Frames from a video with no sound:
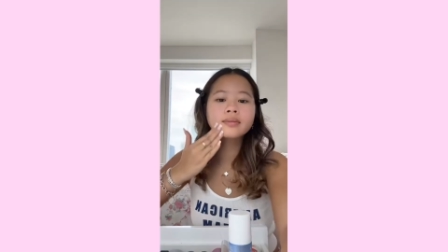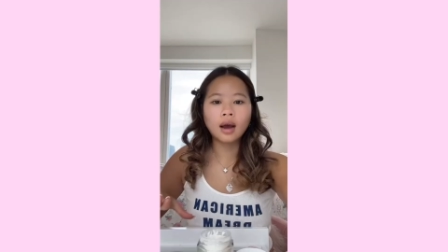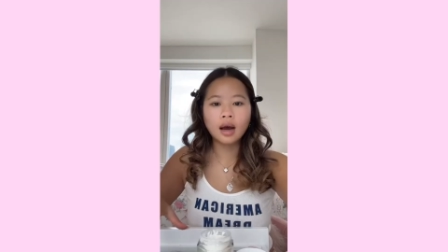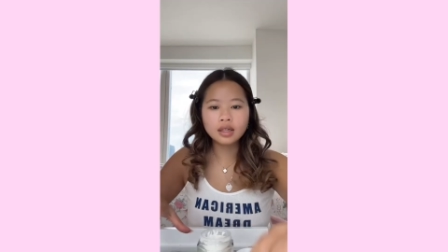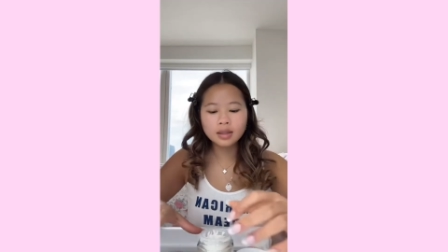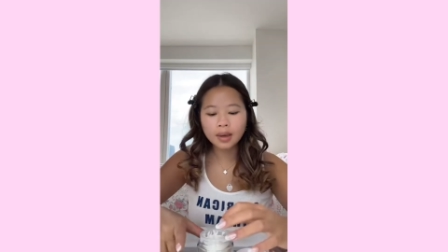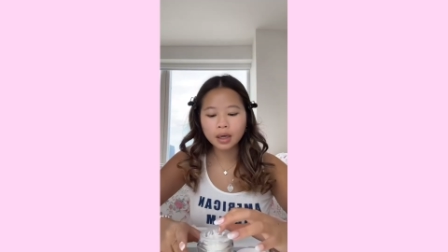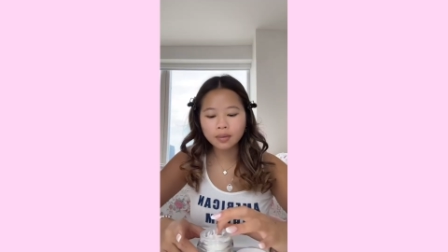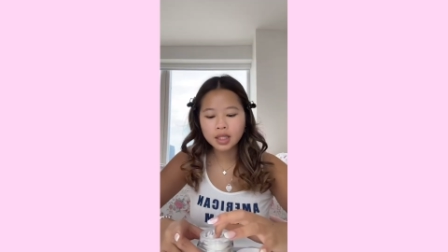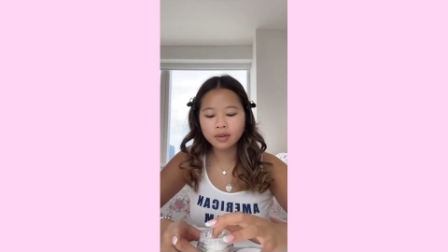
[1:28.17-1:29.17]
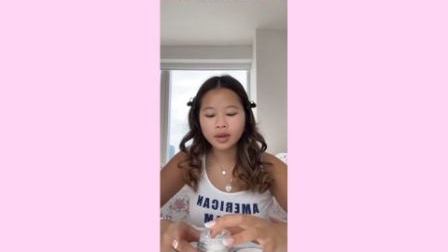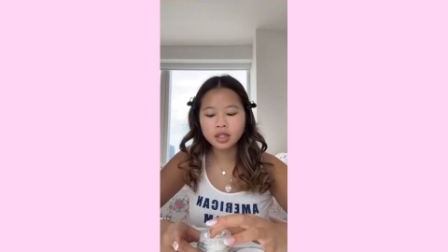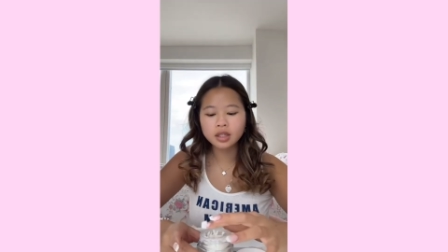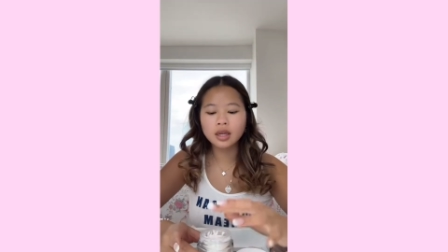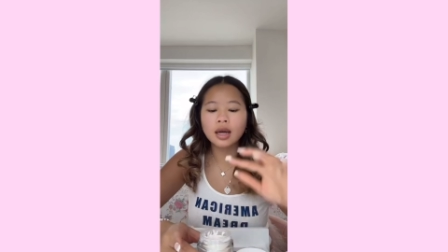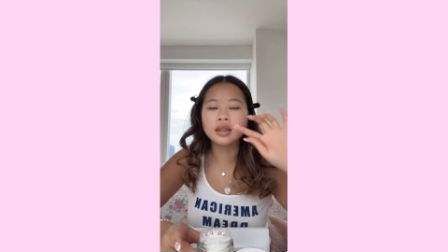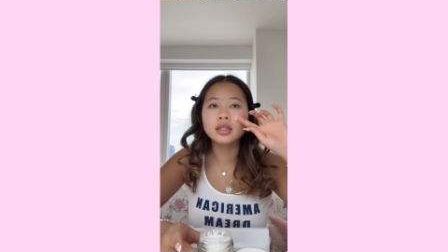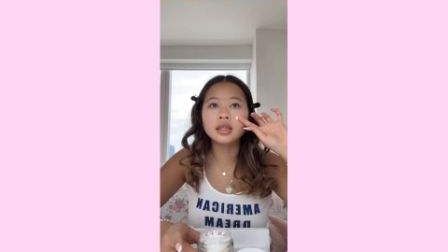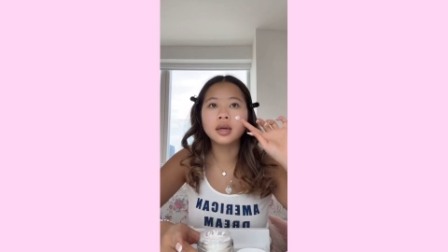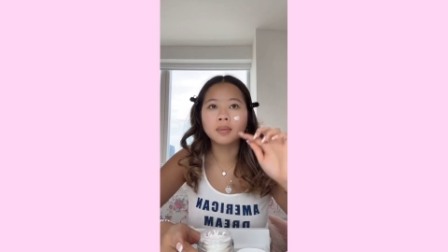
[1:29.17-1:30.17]
I just made a reservation at this
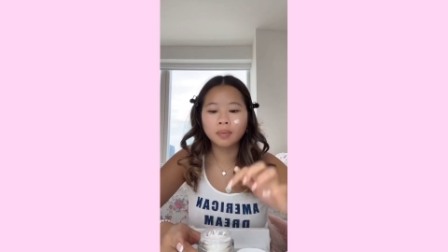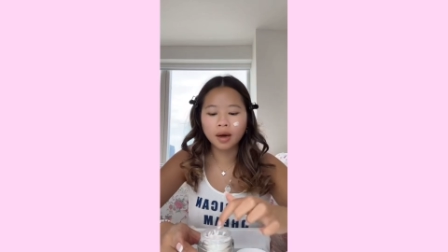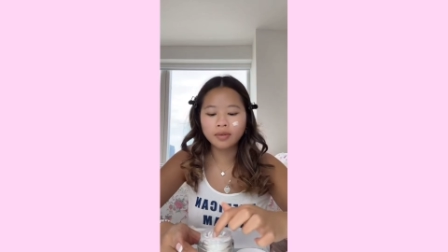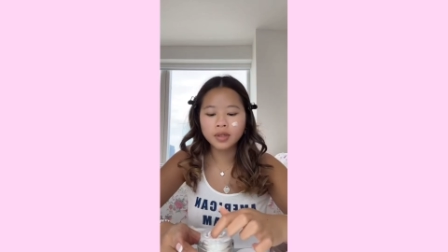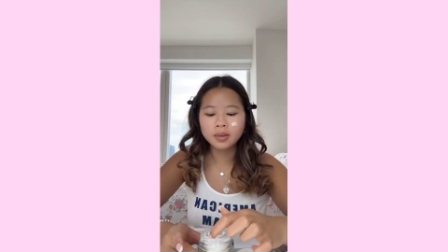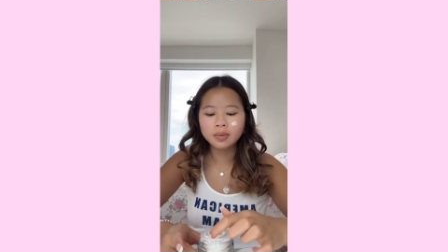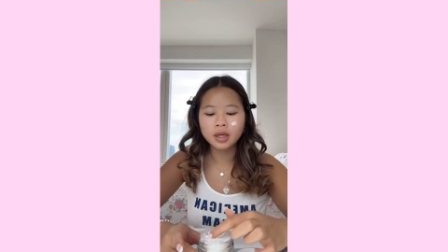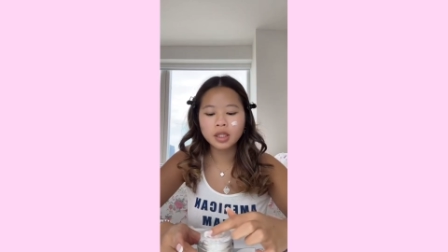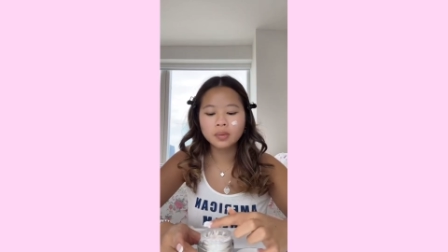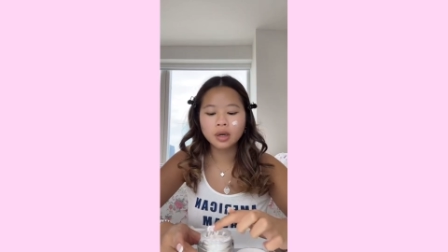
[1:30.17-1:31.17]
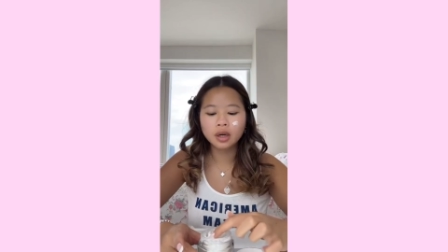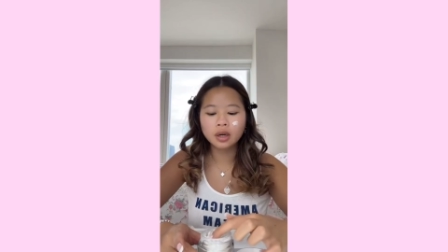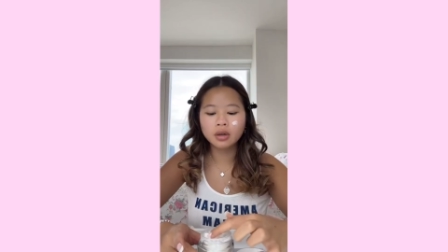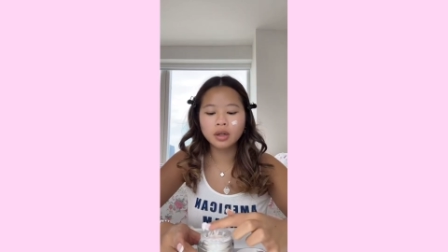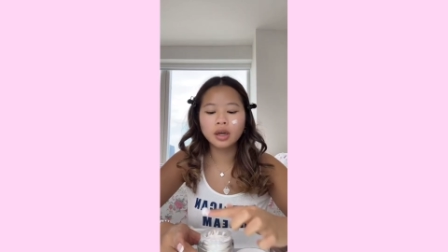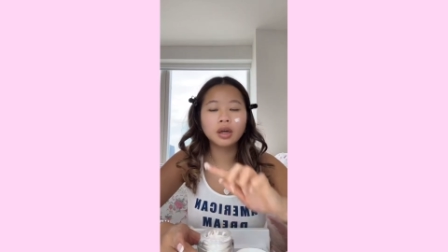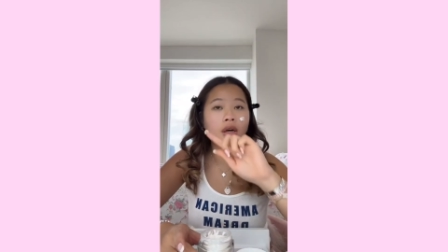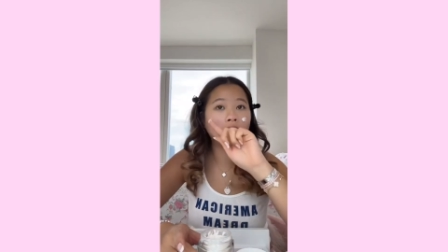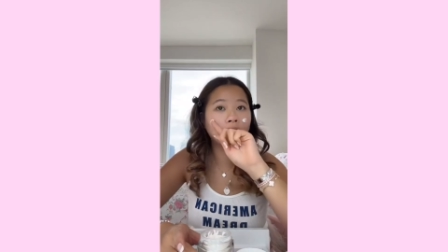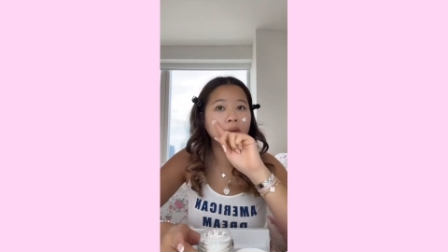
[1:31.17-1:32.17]
like breakfast place we're gonna go to later.
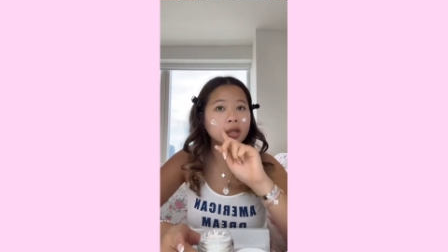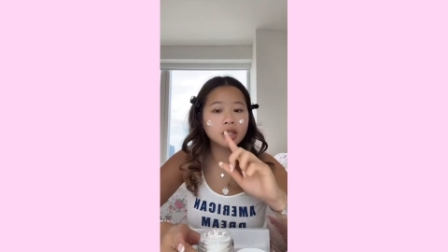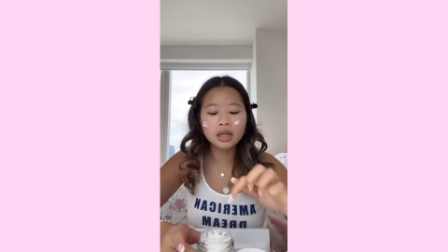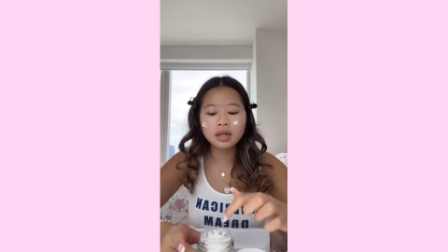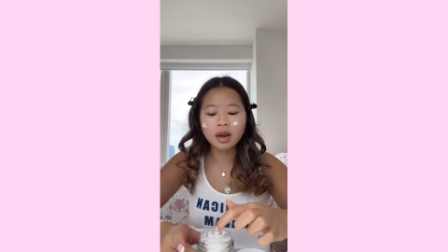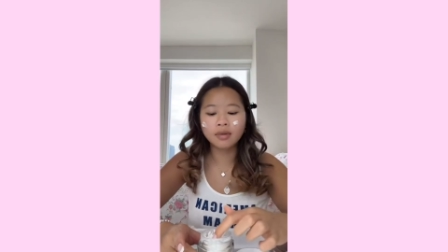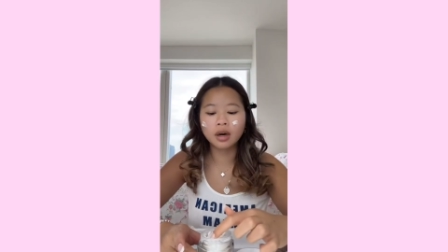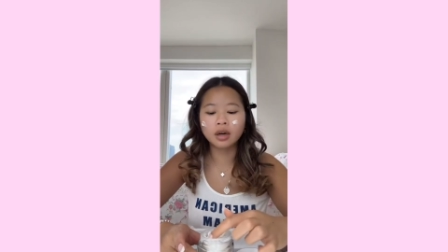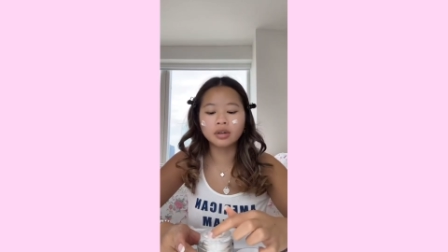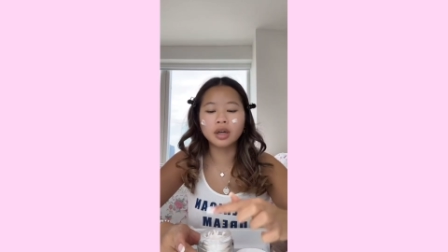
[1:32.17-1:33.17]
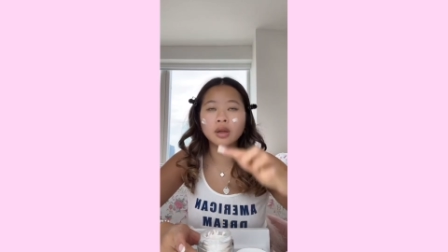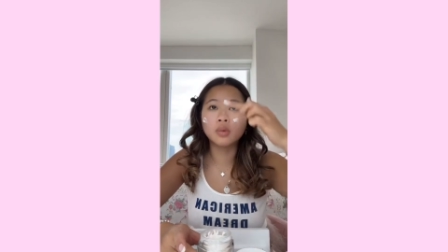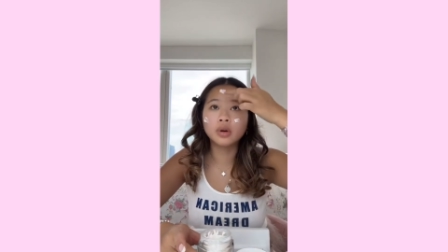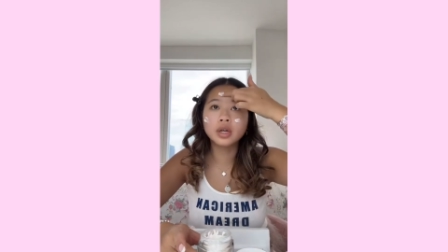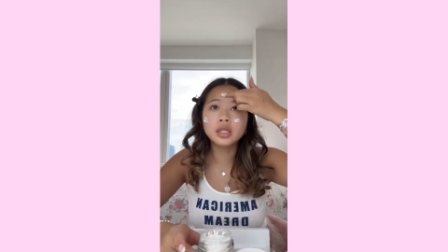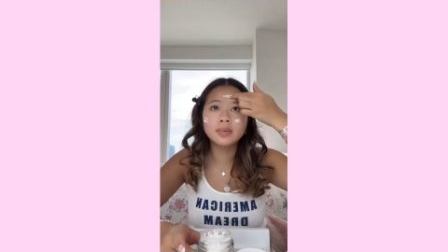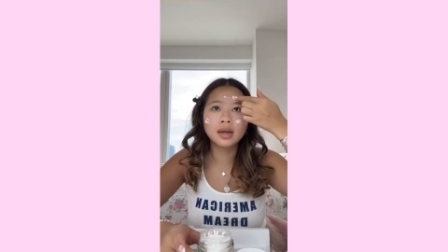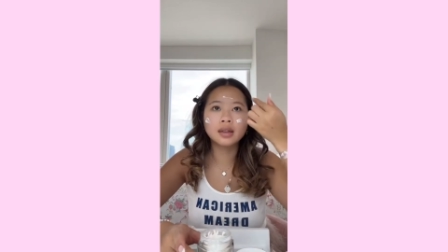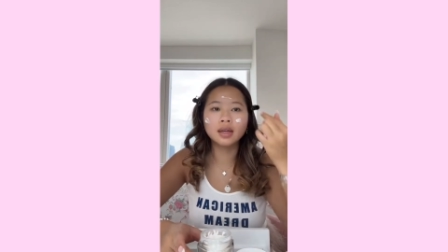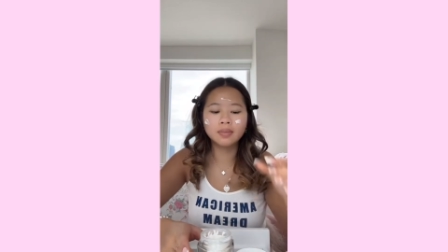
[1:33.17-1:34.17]
I'm usually never hungry in the mornings, but I
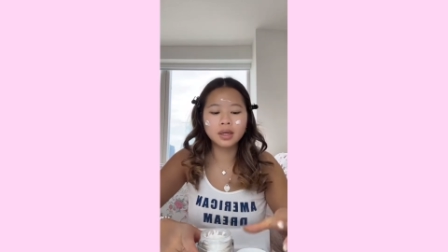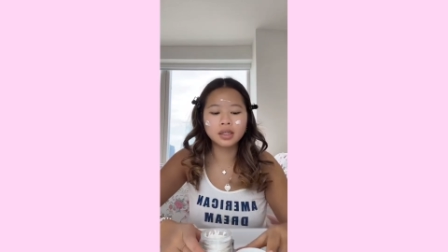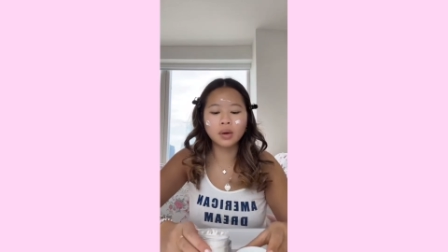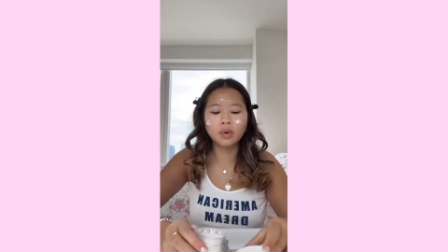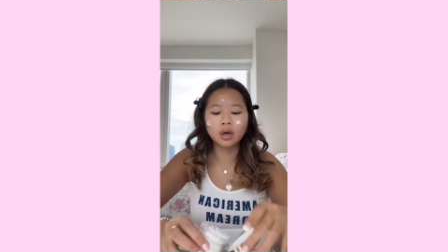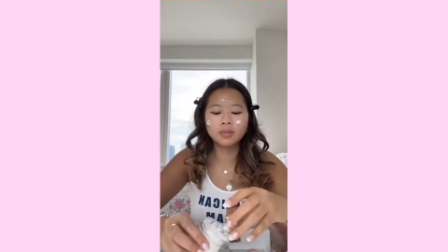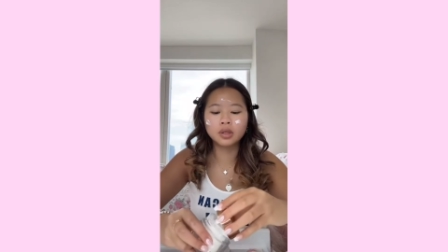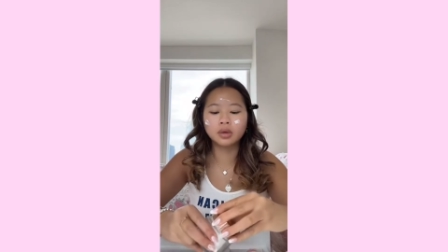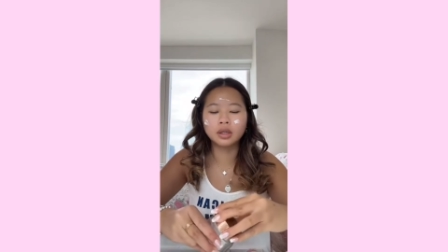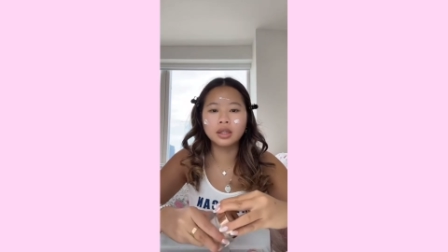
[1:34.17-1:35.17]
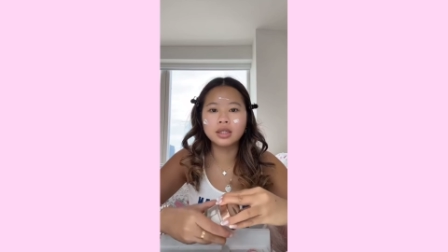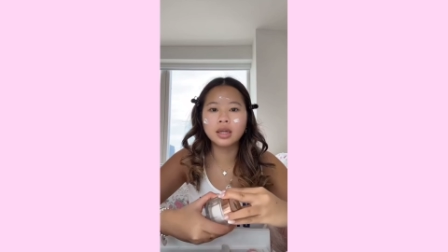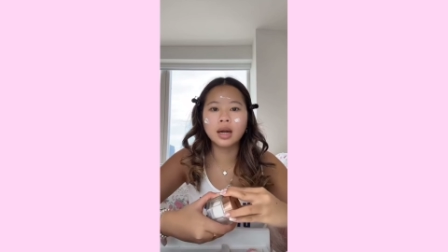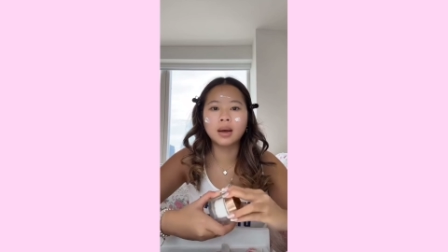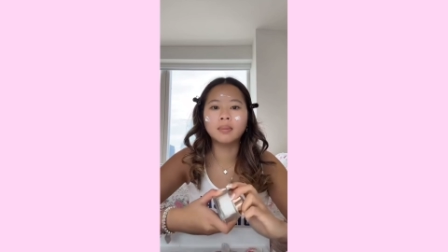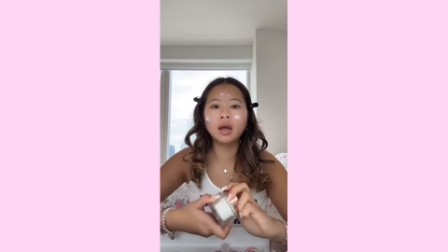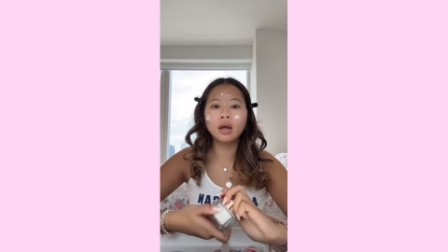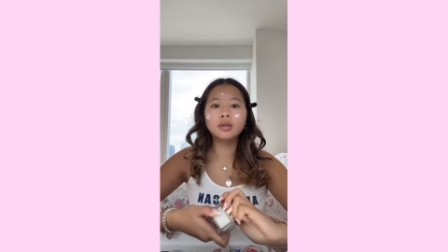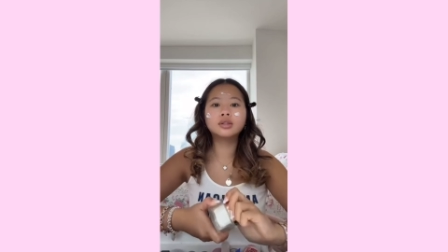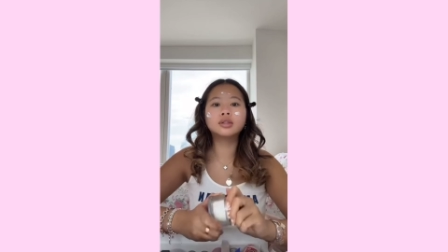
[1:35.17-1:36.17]
think because I woke up so early today, I'm
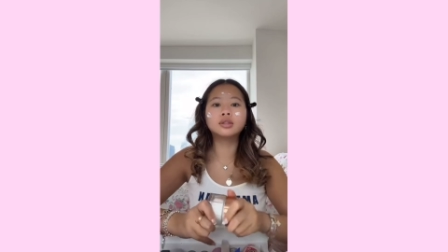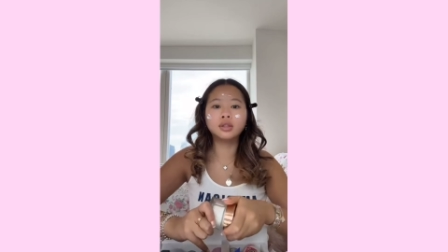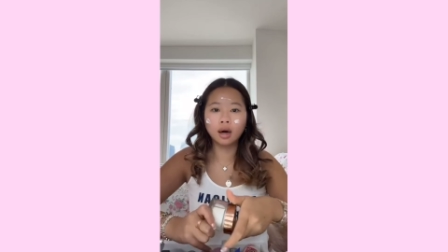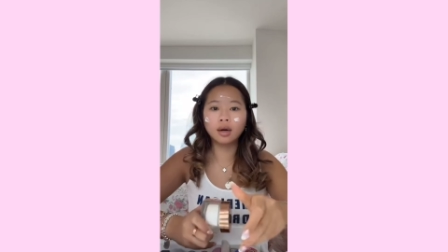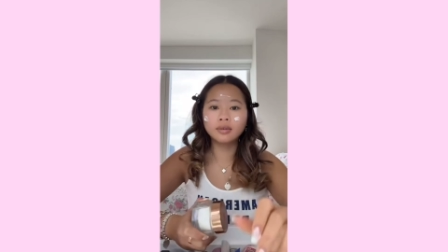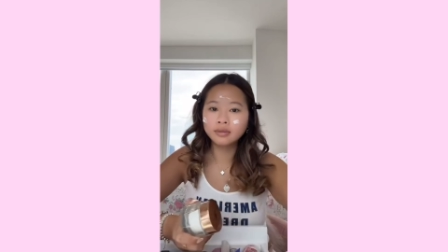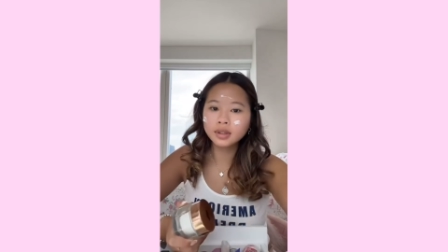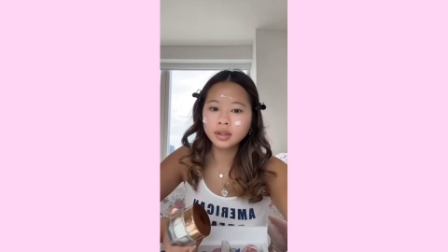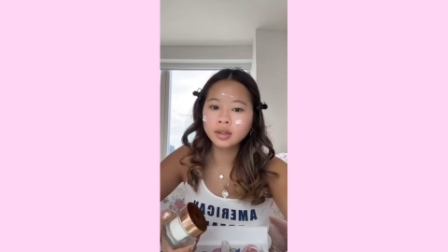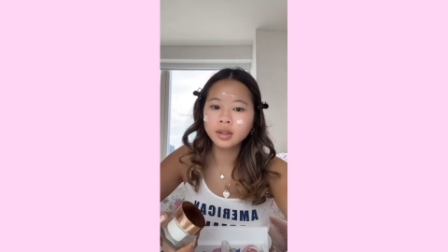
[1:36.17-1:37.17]
starved.